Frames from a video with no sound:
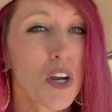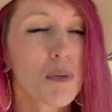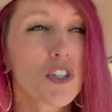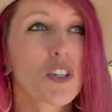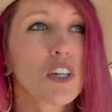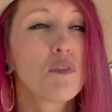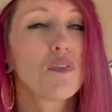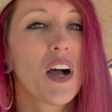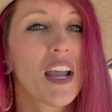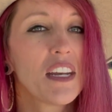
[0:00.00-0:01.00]
but you're gonna
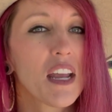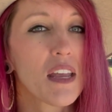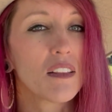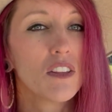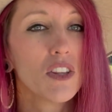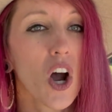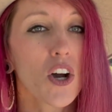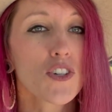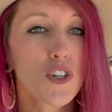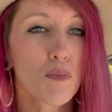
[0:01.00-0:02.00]
find a
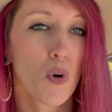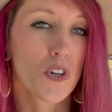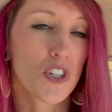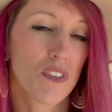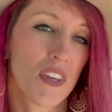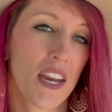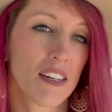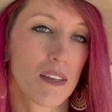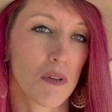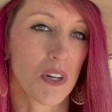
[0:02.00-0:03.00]
larger portion of
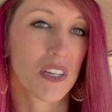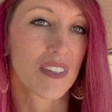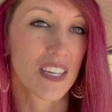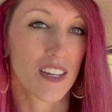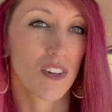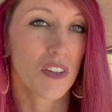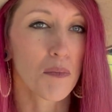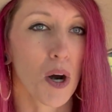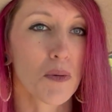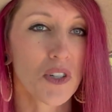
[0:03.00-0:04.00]
gated communities here in the
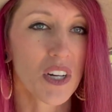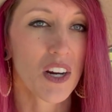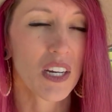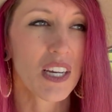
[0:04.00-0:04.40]
Barberton area,